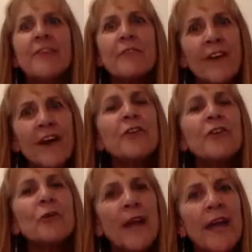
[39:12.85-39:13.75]
And if they're
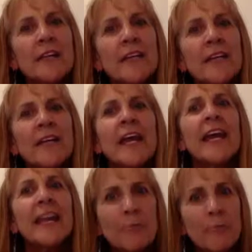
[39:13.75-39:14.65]
creating it,
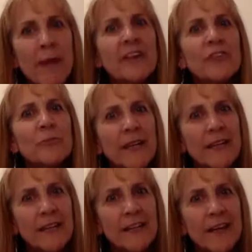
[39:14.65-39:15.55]
it makes
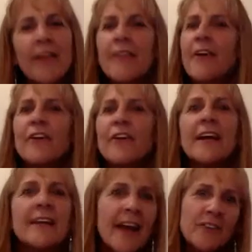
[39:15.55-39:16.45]
meaning. They're
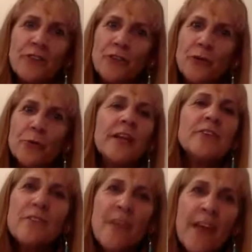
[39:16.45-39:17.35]
connected to it.
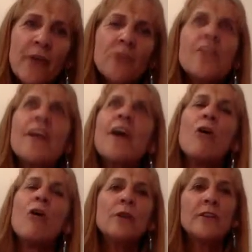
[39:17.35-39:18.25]
It's theirs. They
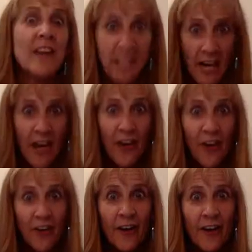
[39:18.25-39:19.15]
own it. They care.